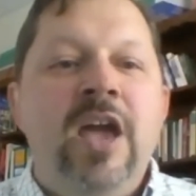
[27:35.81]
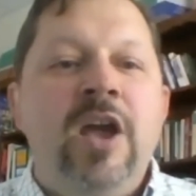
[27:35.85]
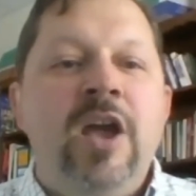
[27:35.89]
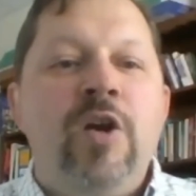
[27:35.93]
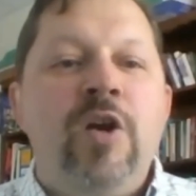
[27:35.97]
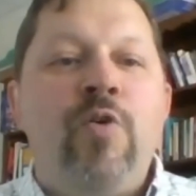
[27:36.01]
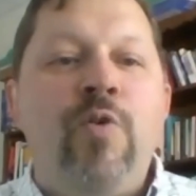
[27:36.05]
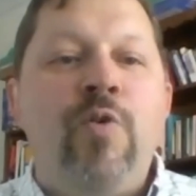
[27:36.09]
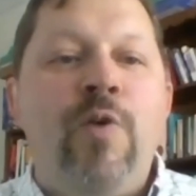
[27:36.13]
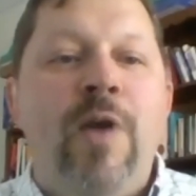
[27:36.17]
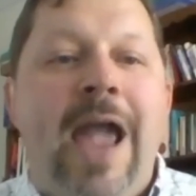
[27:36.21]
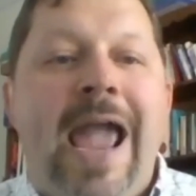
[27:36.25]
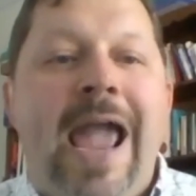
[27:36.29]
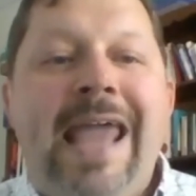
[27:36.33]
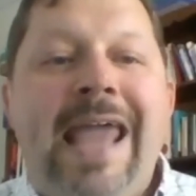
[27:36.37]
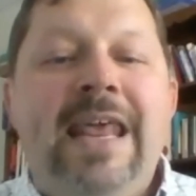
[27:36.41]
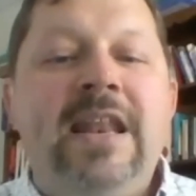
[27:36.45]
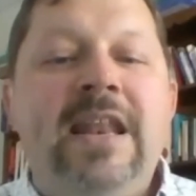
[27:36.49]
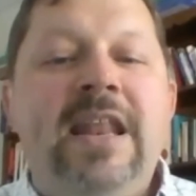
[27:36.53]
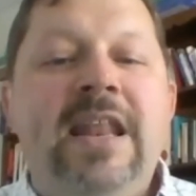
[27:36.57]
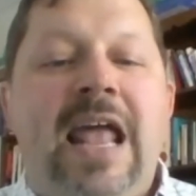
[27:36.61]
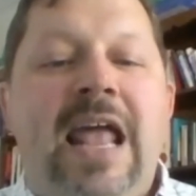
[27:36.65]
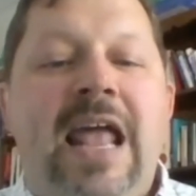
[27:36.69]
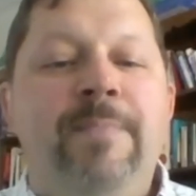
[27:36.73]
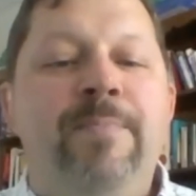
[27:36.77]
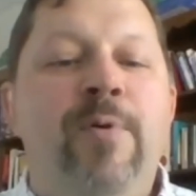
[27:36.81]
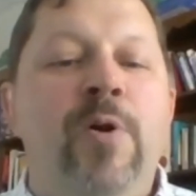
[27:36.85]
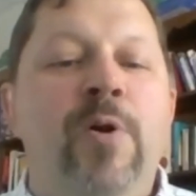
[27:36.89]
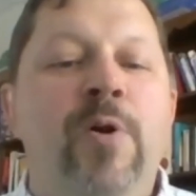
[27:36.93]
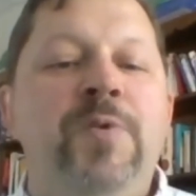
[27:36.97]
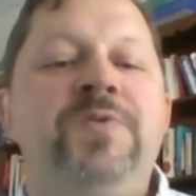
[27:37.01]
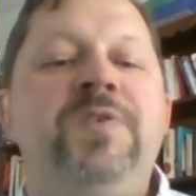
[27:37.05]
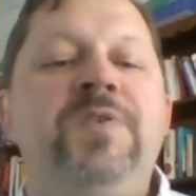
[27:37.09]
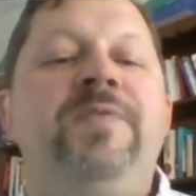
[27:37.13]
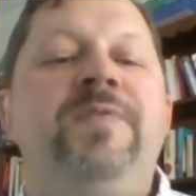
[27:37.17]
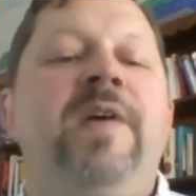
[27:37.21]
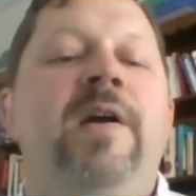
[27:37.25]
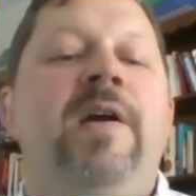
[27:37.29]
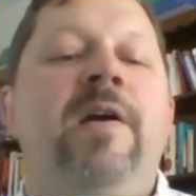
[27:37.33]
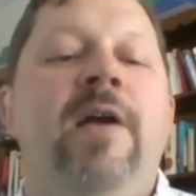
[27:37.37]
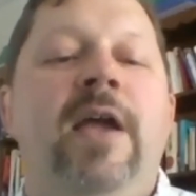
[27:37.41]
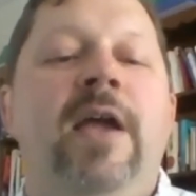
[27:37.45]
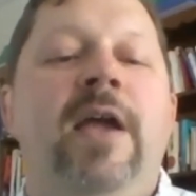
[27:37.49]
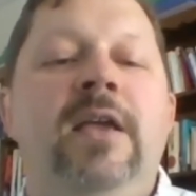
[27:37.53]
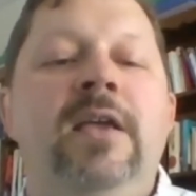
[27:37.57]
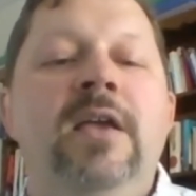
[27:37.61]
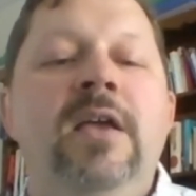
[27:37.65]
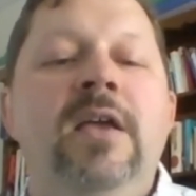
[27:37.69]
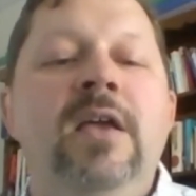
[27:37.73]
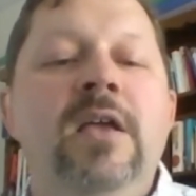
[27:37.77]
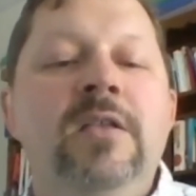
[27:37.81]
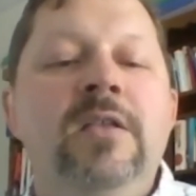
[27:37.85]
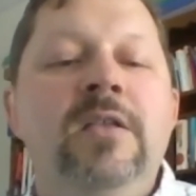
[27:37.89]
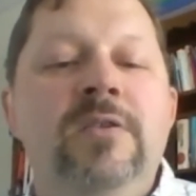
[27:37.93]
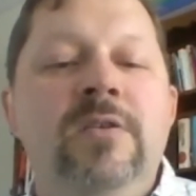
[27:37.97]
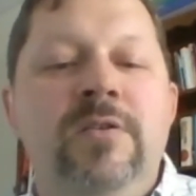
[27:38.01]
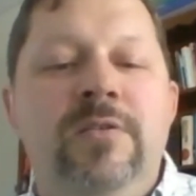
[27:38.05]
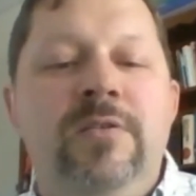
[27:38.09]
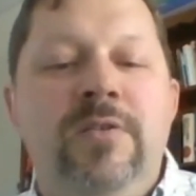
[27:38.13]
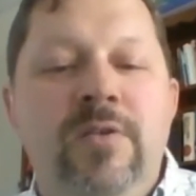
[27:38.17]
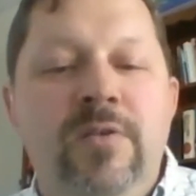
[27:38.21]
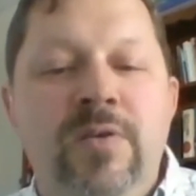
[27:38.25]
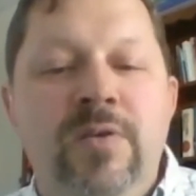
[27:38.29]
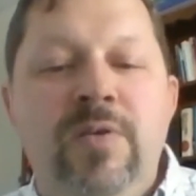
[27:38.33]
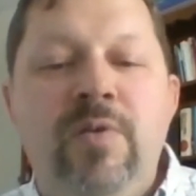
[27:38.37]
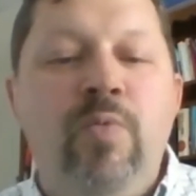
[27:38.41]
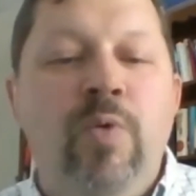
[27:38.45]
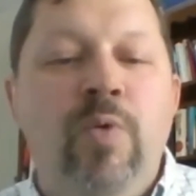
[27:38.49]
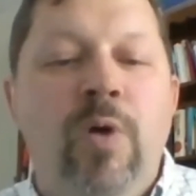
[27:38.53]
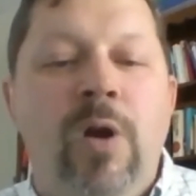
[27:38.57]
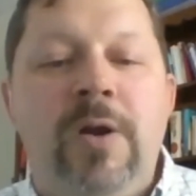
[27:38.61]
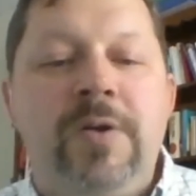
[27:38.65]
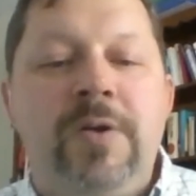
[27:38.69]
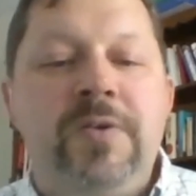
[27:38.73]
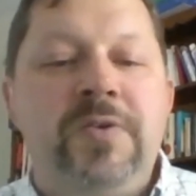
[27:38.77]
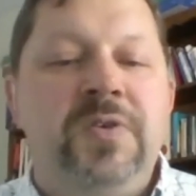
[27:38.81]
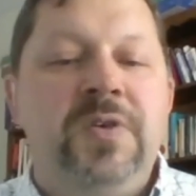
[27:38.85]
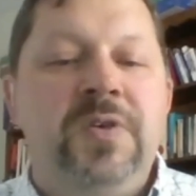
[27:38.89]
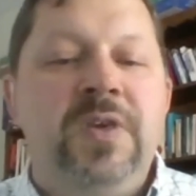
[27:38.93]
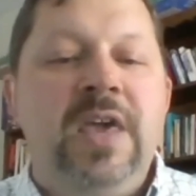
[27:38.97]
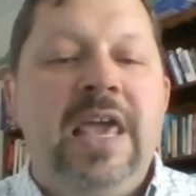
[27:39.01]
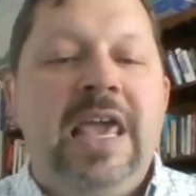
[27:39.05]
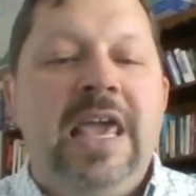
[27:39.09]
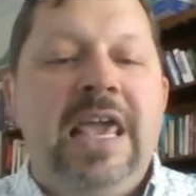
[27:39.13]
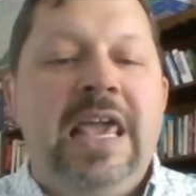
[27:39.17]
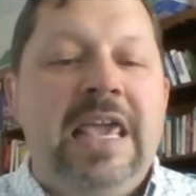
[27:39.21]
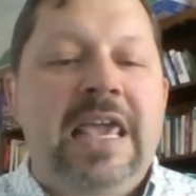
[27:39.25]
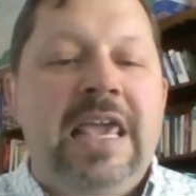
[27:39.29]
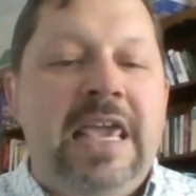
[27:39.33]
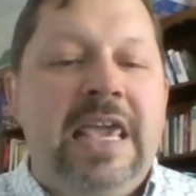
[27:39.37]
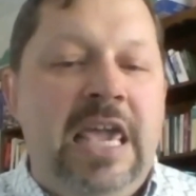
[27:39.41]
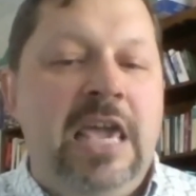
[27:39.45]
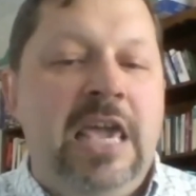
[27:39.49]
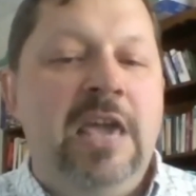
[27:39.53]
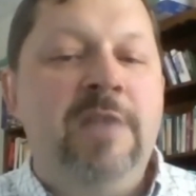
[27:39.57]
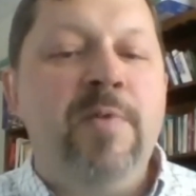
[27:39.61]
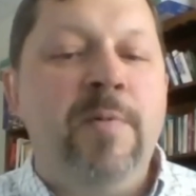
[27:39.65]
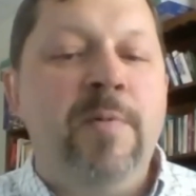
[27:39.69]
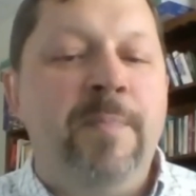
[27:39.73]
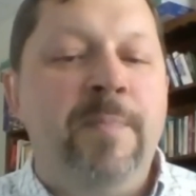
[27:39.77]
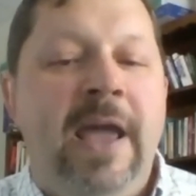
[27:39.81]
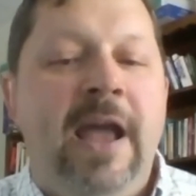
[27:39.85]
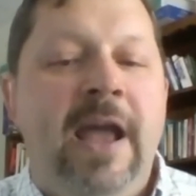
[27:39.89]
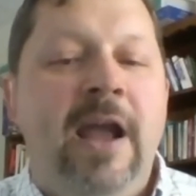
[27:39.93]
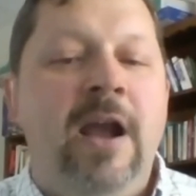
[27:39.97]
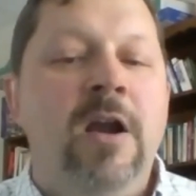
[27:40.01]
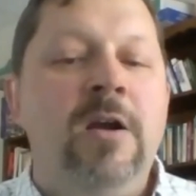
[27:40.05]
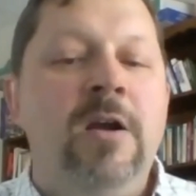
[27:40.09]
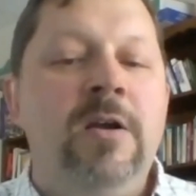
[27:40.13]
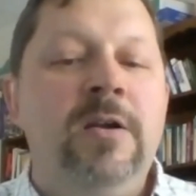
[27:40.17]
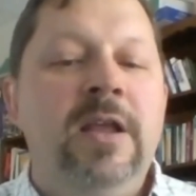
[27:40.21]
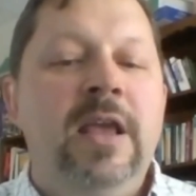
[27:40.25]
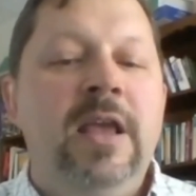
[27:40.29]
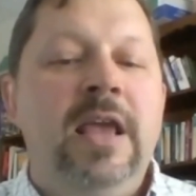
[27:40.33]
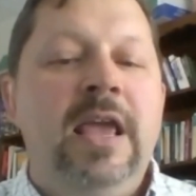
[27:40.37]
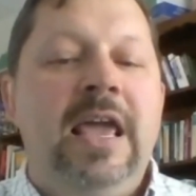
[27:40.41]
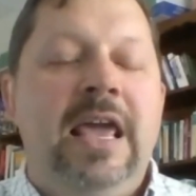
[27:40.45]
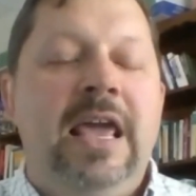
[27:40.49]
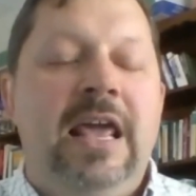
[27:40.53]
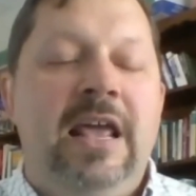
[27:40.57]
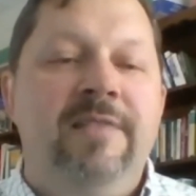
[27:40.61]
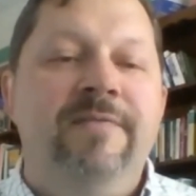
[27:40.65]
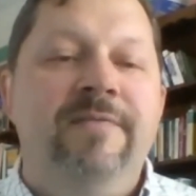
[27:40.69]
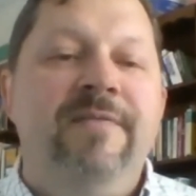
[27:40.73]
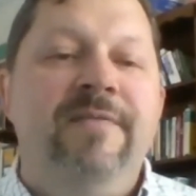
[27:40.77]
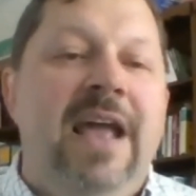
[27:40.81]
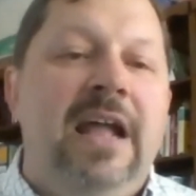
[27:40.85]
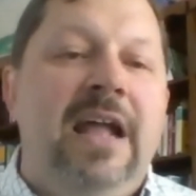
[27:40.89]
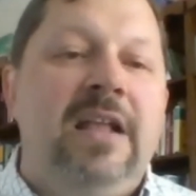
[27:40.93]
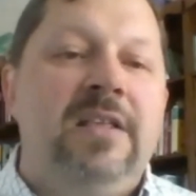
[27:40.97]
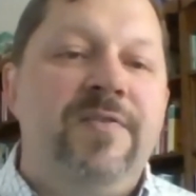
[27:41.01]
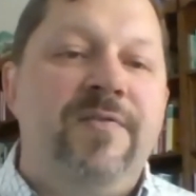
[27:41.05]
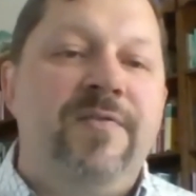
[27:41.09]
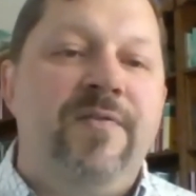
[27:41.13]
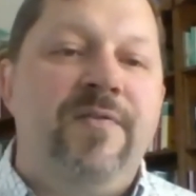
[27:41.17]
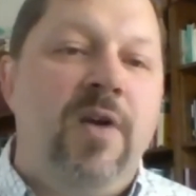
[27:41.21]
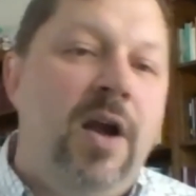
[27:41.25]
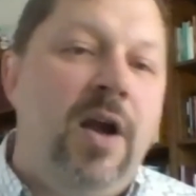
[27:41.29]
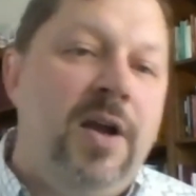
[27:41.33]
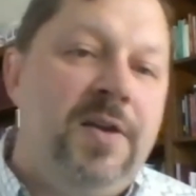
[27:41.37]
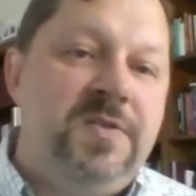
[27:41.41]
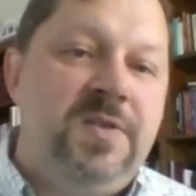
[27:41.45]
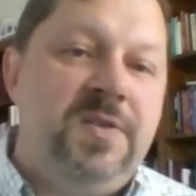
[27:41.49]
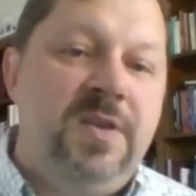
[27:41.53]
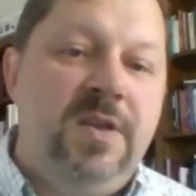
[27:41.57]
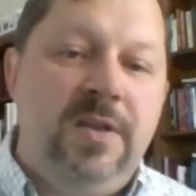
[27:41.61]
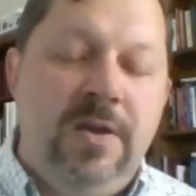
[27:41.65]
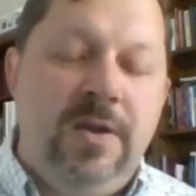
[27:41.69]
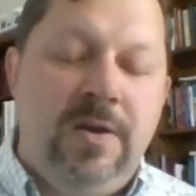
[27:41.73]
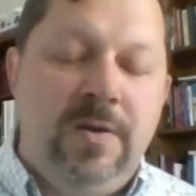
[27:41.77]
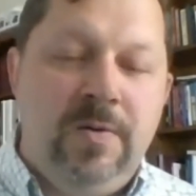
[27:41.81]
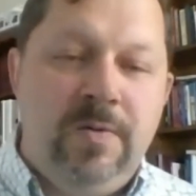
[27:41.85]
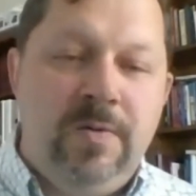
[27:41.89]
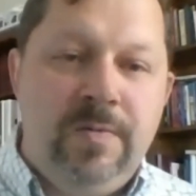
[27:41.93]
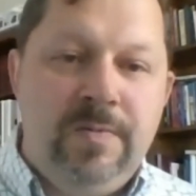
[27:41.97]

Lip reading: created and persevering to do the works he prepared in advance for us to do.